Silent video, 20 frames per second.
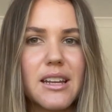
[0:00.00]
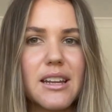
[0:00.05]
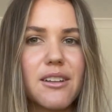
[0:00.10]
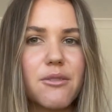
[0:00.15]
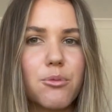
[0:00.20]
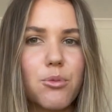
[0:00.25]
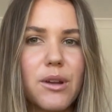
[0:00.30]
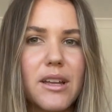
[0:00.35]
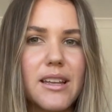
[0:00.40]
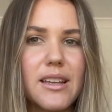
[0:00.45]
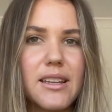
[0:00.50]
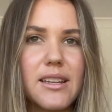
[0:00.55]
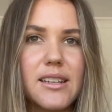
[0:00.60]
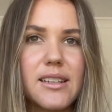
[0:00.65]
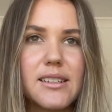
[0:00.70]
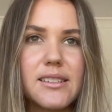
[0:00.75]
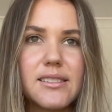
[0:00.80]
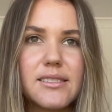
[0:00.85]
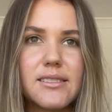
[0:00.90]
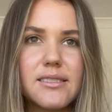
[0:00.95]

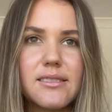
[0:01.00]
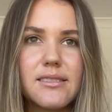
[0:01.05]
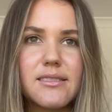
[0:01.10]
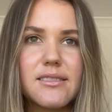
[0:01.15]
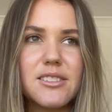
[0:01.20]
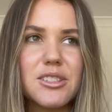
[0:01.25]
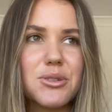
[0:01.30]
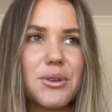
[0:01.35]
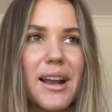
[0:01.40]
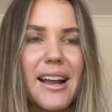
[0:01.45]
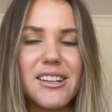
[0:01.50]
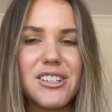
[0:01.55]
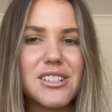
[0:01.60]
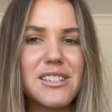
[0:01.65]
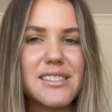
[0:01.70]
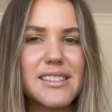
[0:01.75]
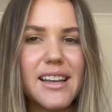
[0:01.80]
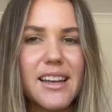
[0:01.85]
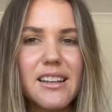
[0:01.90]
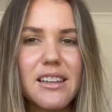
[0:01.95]
weird scratchy
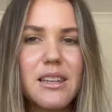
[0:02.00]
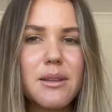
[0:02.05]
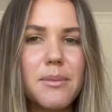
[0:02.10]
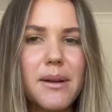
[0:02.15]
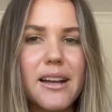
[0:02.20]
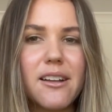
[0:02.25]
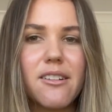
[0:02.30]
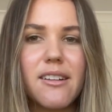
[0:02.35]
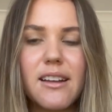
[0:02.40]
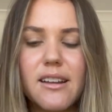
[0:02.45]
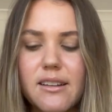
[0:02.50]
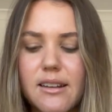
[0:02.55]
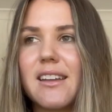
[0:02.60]
sound in the background,